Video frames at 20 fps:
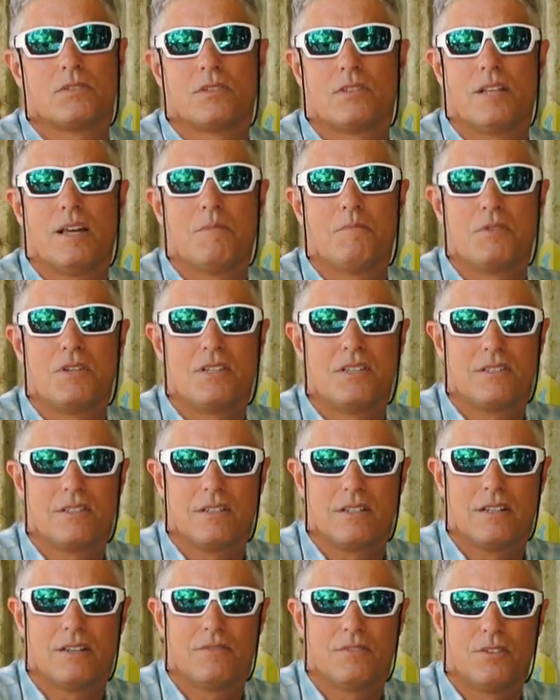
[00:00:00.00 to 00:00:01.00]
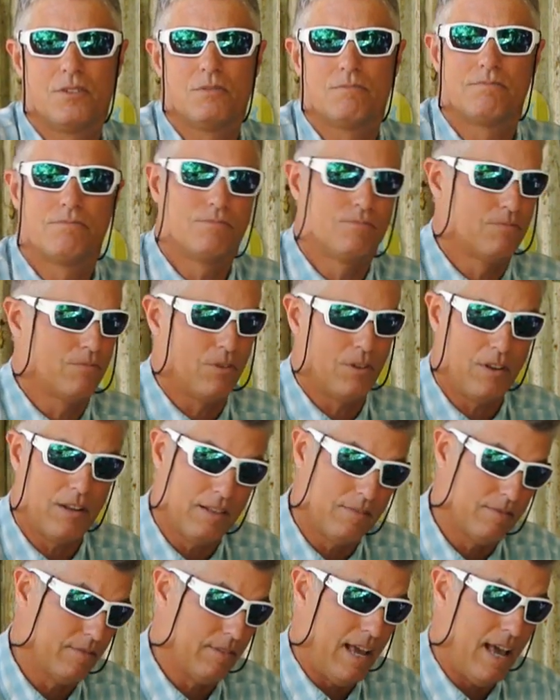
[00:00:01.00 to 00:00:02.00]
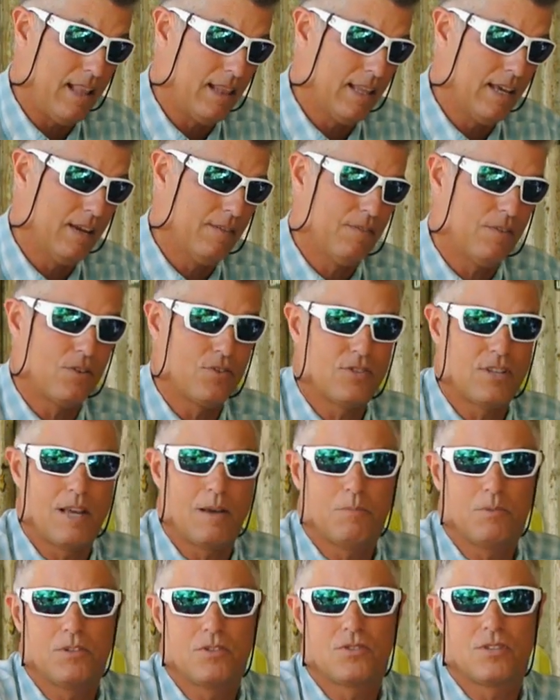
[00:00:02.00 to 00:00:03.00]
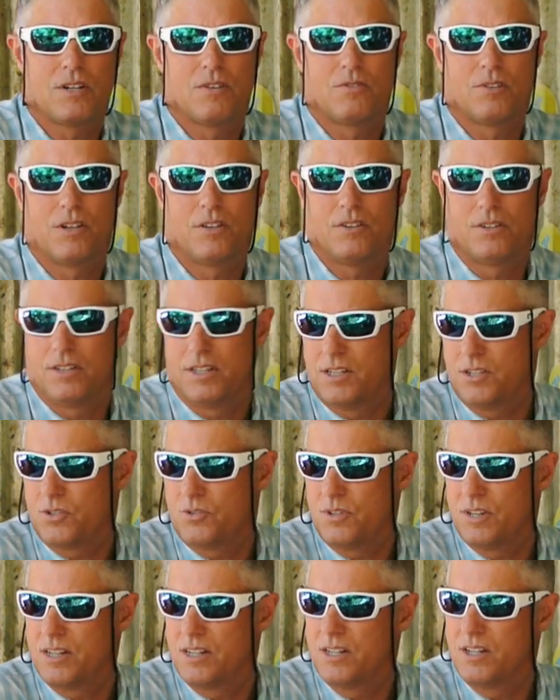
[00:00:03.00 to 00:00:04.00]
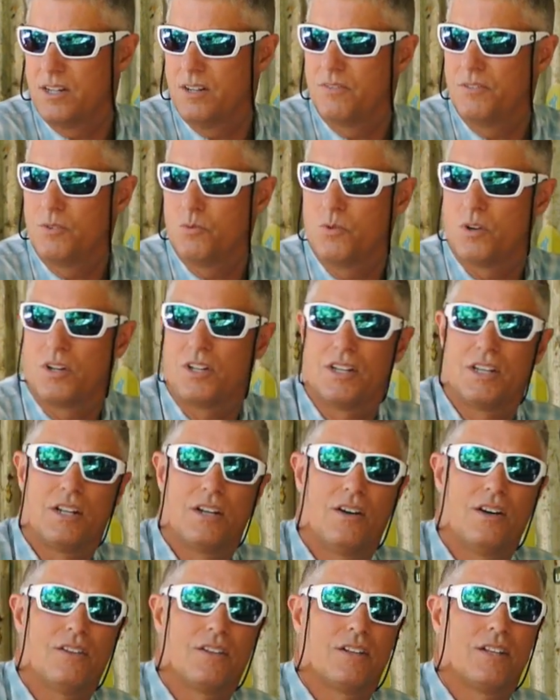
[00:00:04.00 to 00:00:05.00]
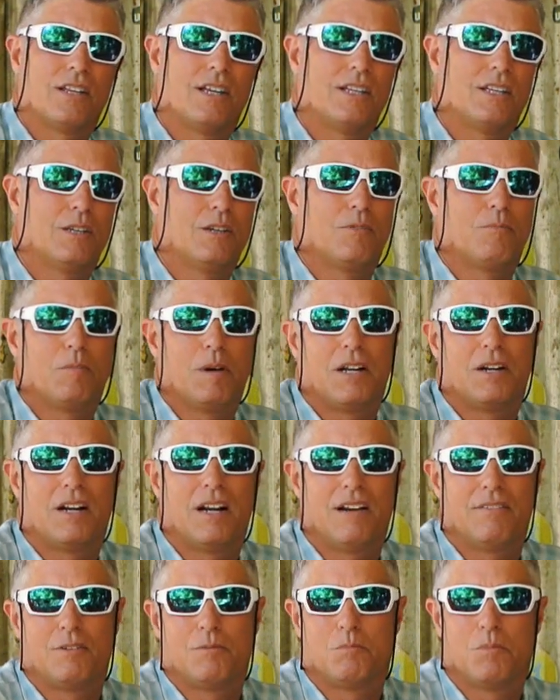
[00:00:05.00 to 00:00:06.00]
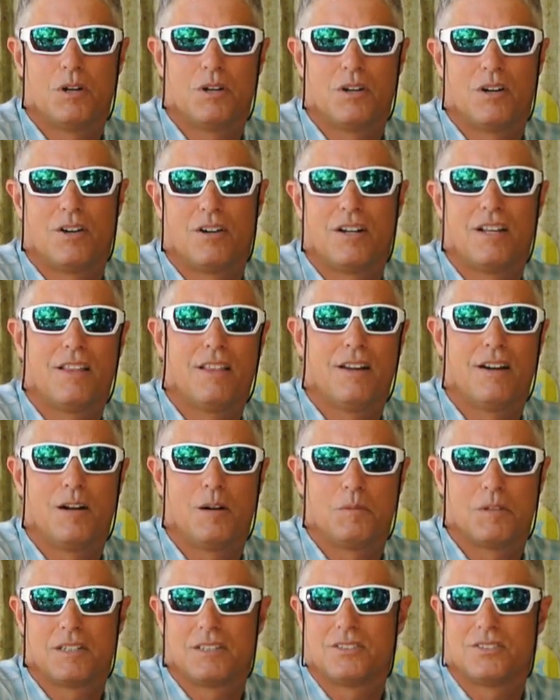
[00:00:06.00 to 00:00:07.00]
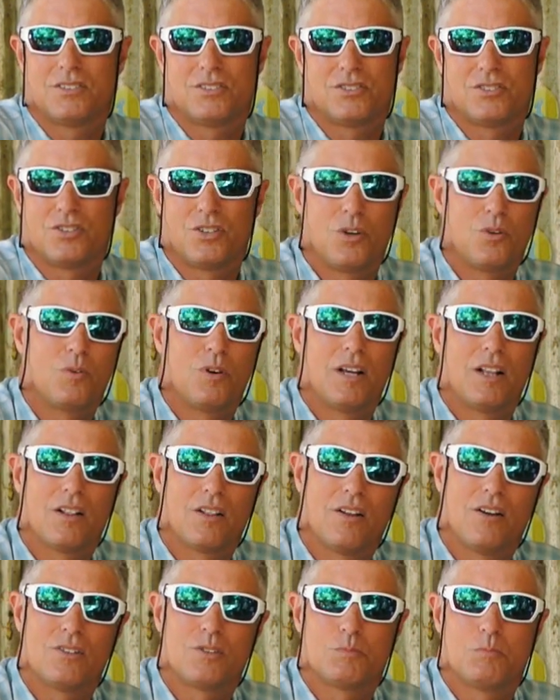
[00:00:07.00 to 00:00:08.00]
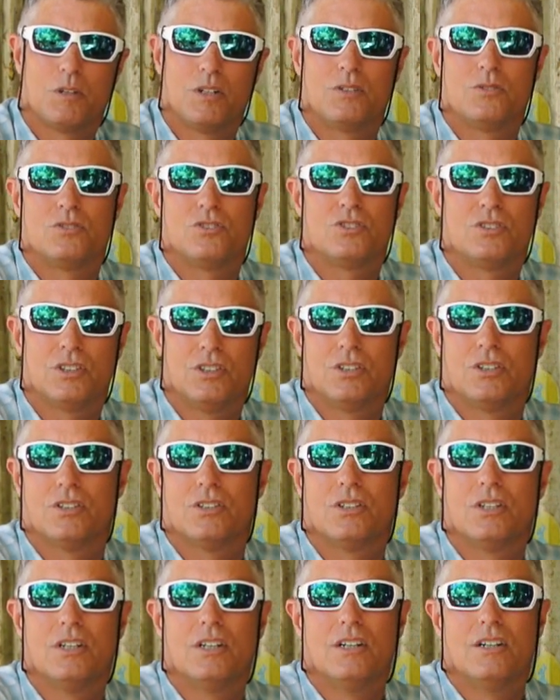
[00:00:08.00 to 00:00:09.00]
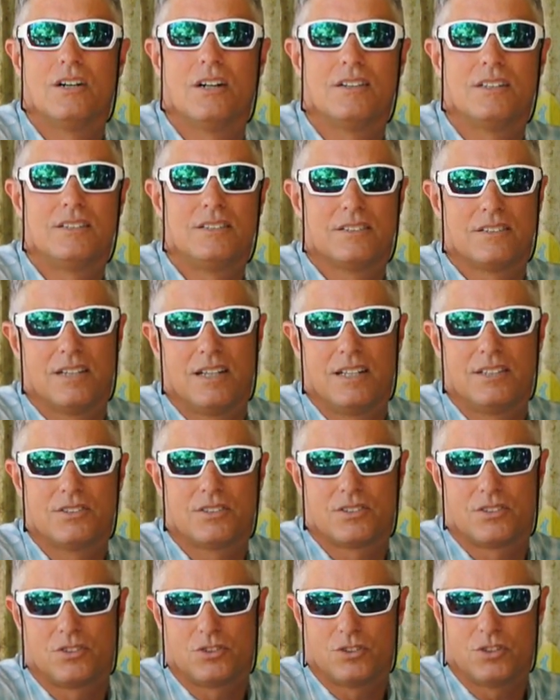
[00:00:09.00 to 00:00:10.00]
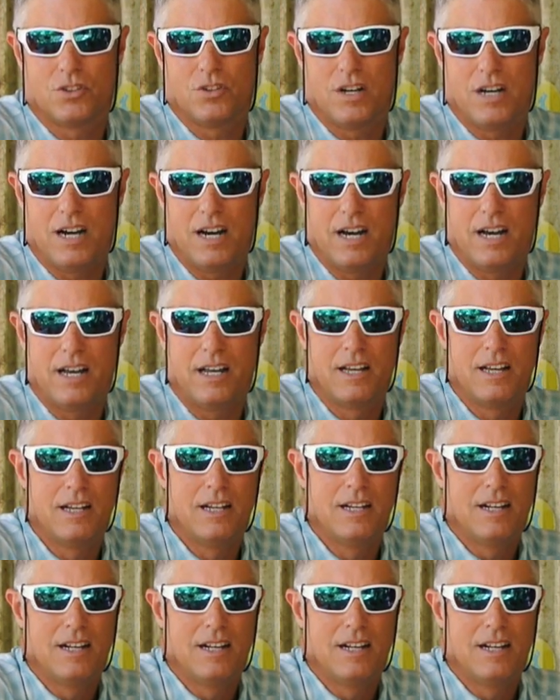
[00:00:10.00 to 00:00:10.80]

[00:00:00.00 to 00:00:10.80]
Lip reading: so that means that if you, for that lake for example, and several other lakes around here, if you wanted to get on the lake, you better have your boat already there, because there's no way to launch boats still on these lakes because they're so high.